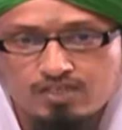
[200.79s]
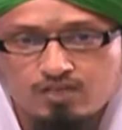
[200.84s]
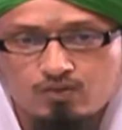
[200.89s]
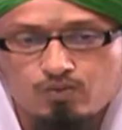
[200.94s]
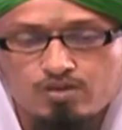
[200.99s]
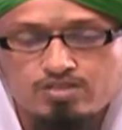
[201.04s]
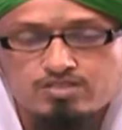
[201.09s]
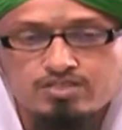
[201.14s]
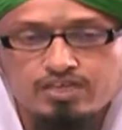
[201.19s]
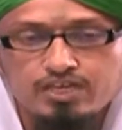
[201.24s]

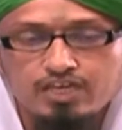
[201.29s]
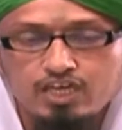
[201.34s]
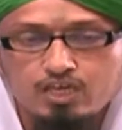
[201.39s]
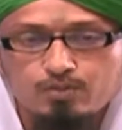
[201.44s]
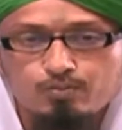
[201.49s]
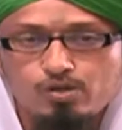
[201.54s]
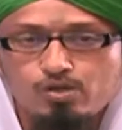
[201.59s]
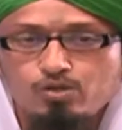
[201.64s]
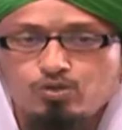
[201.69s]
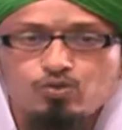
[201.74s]
was
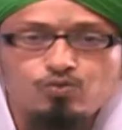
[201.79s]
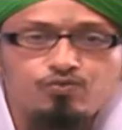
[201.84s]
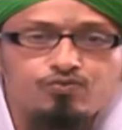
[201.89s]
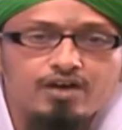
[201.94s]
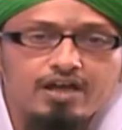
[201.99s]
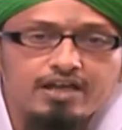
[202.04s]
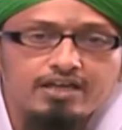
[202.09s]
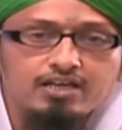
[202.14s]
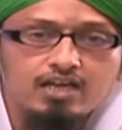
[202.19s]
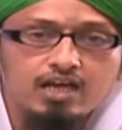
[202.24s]
able to
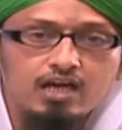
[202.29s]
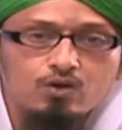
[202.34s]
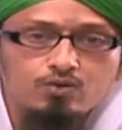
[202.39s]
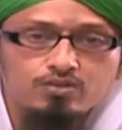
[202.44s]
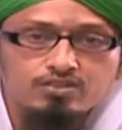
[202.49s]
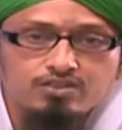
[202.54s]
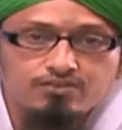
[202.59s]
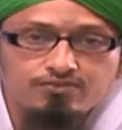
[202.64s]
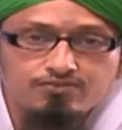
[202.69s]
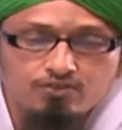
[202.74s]
find
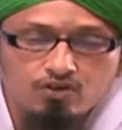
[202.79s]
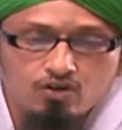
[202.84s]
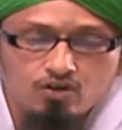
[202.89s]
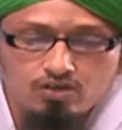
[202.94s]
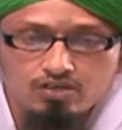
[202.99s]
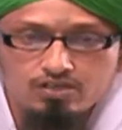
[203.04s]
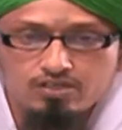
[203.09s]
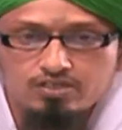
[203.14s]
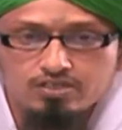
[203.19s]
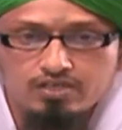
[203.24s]
out the
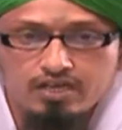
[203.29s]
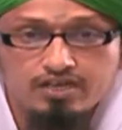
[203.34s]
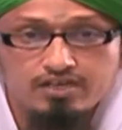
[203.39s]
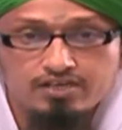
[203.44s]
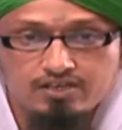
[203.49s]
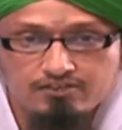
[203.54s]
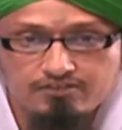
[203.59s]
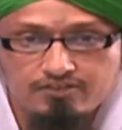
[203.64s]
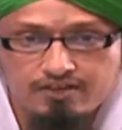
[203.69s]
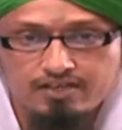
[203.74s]
fault and
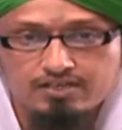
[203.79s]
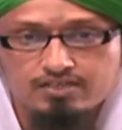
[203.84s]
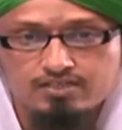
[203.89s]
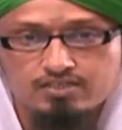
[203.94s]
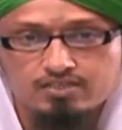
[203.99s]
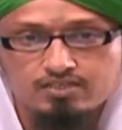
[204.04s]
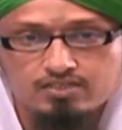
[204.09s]
defect.